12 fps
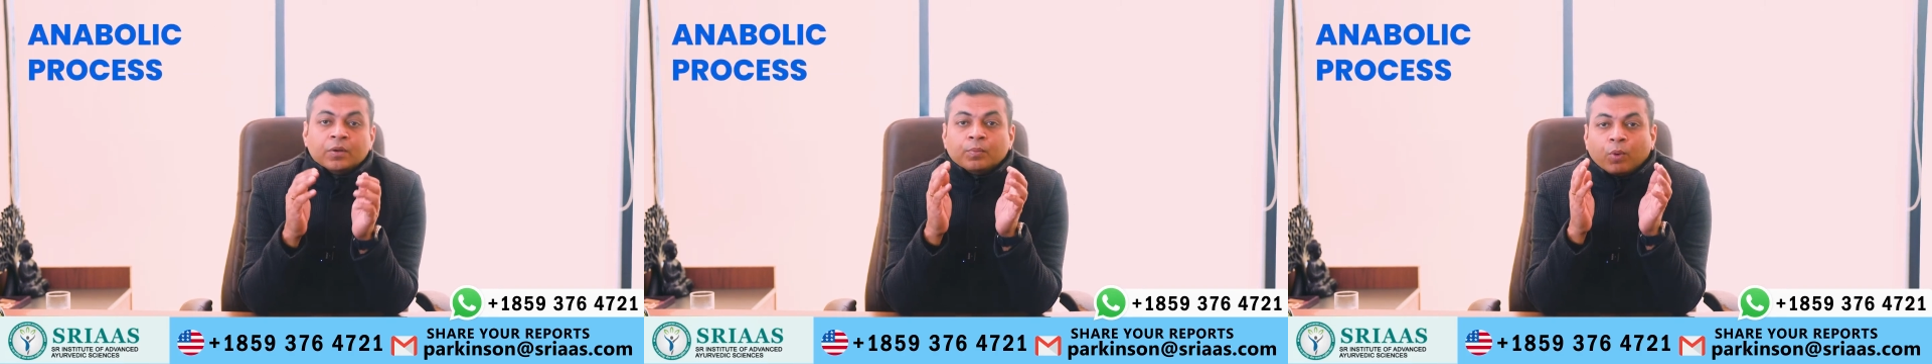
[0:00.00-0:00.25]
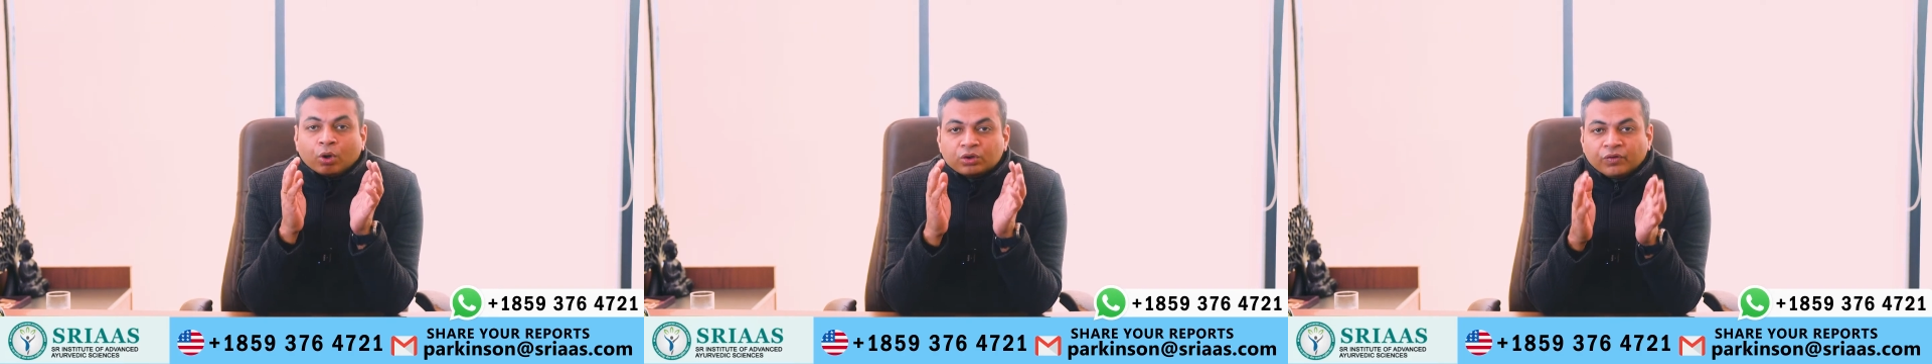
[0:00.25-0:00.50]

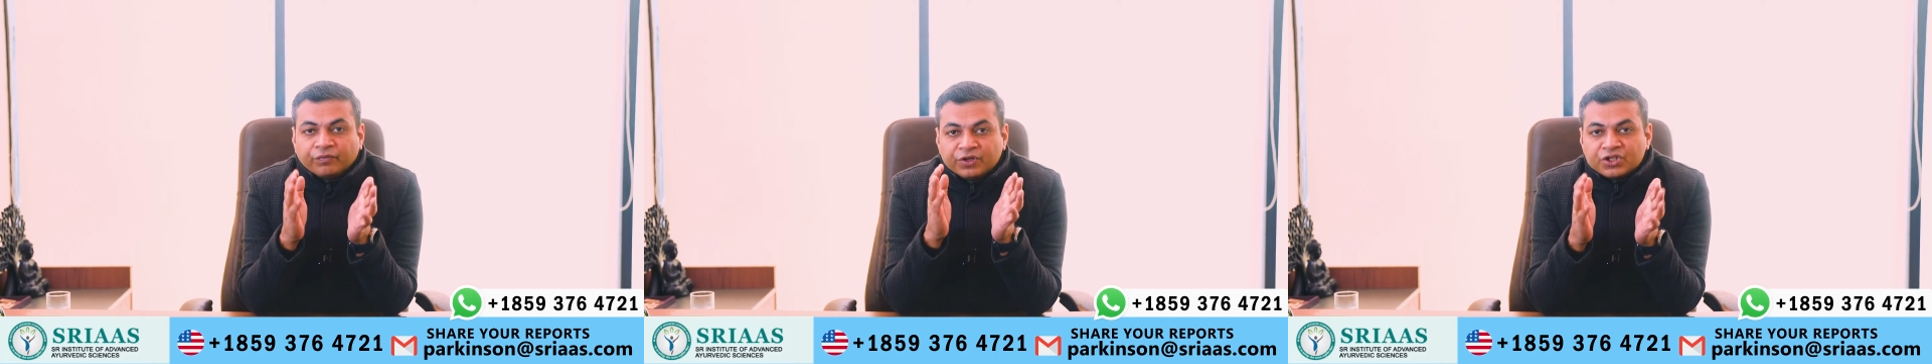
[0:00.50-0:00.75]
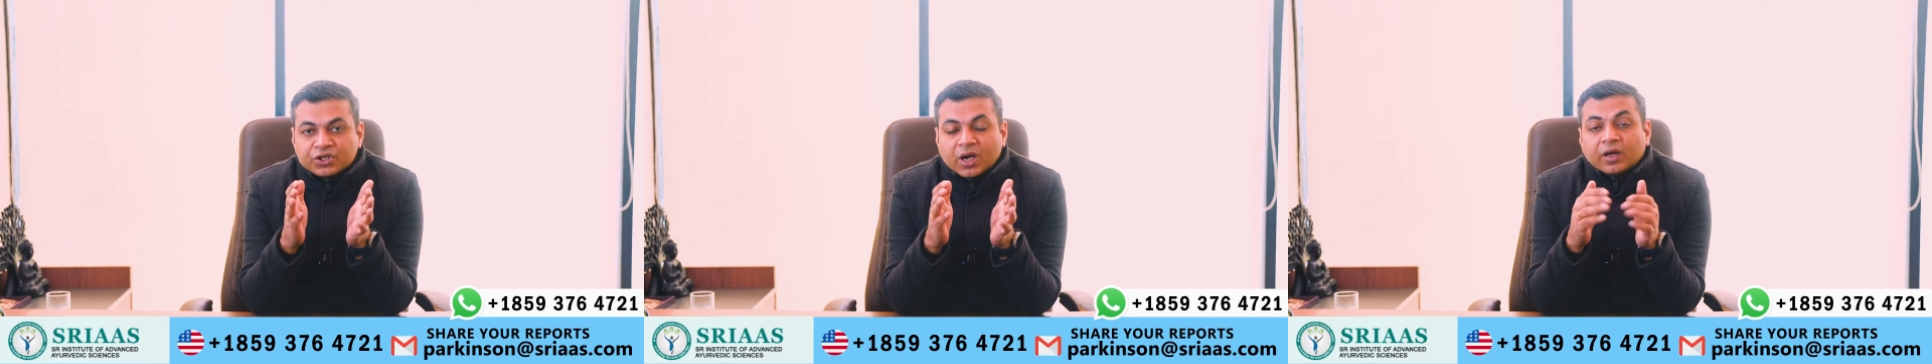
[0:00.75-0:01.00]
both of
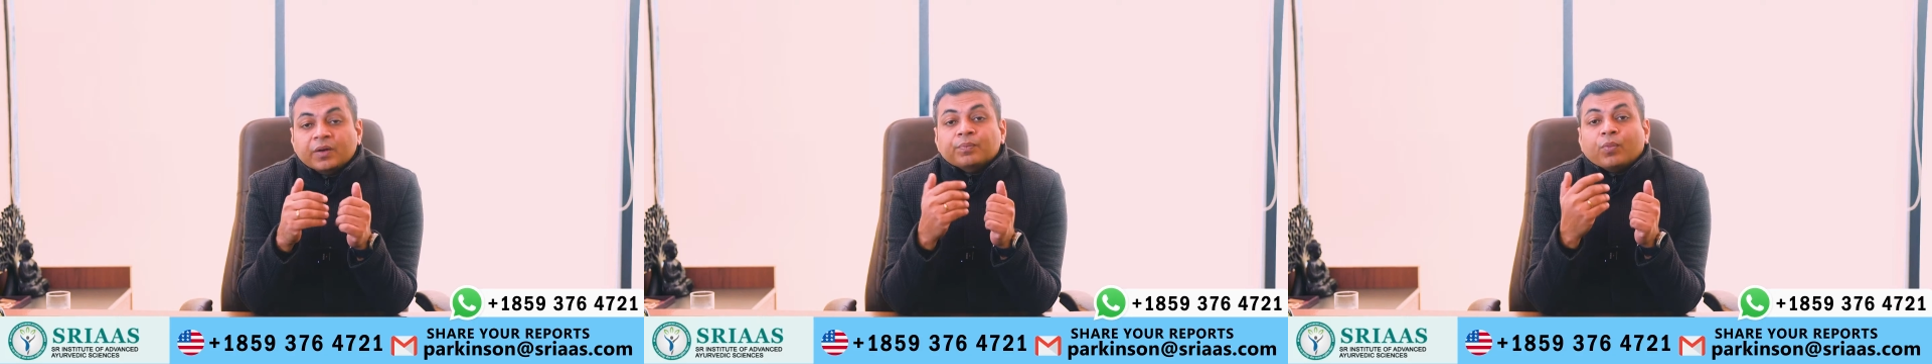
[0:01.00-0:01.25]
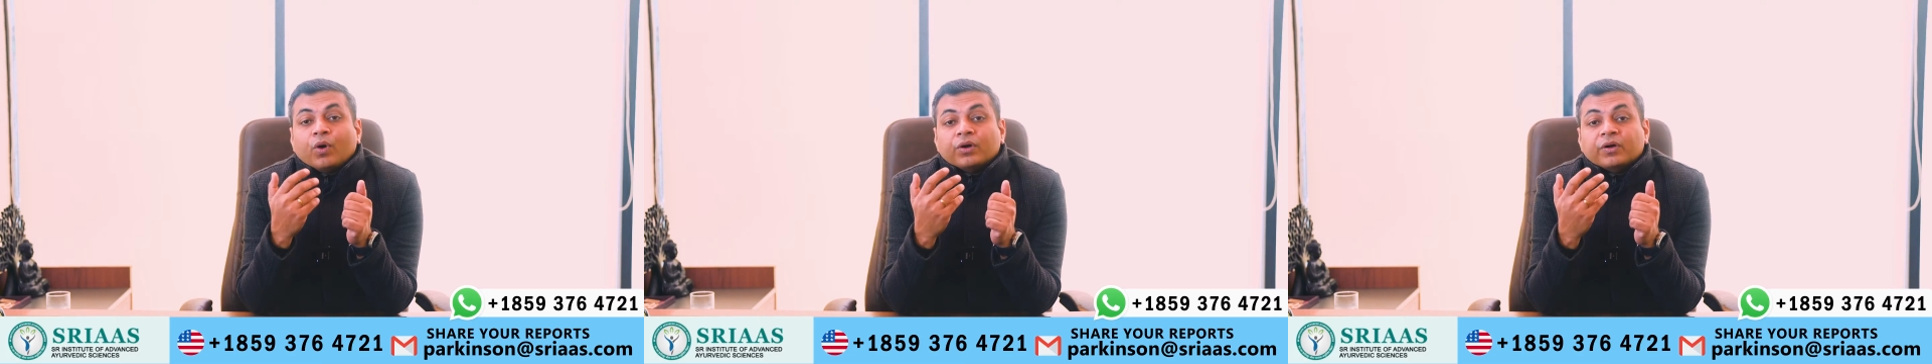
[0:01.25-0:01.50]
which are
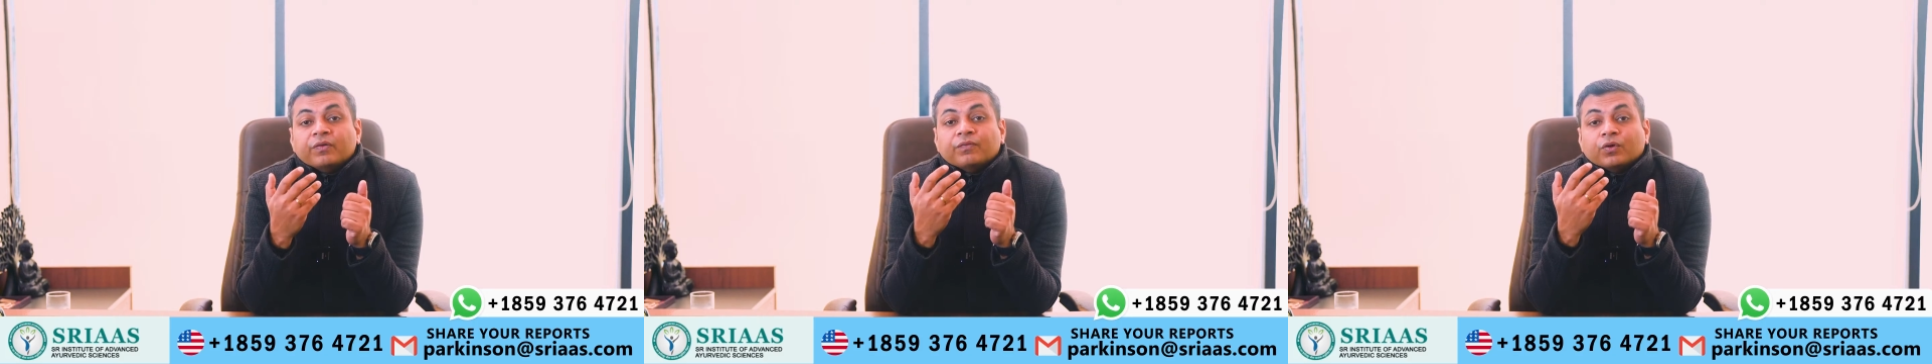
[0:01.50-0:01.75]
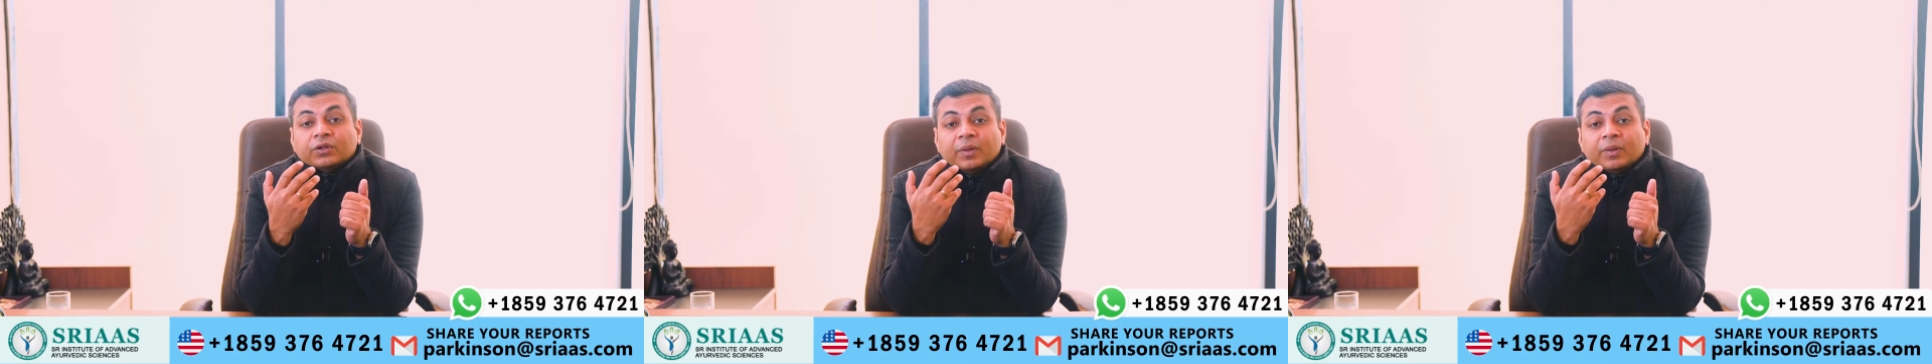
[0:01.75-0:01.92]
important for